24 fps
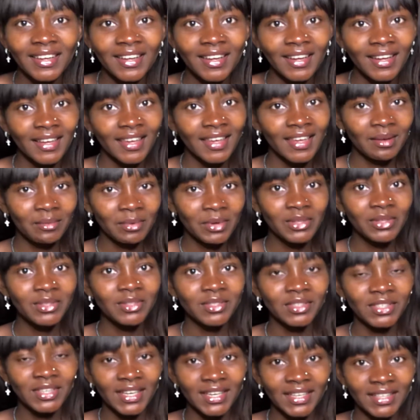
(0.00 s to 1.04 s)
Okay, I'm going
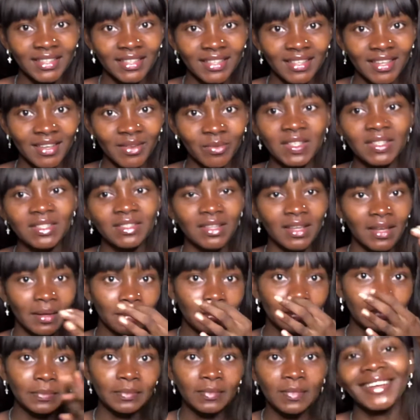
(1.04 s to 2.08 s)
to try it again, this
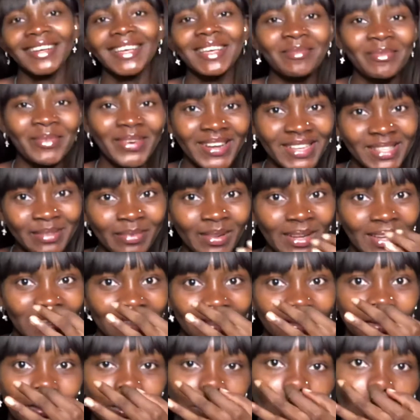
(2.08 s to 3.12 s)
time in more
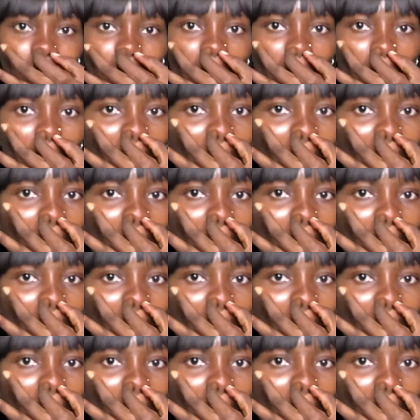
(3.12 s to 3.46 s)
explanatory way.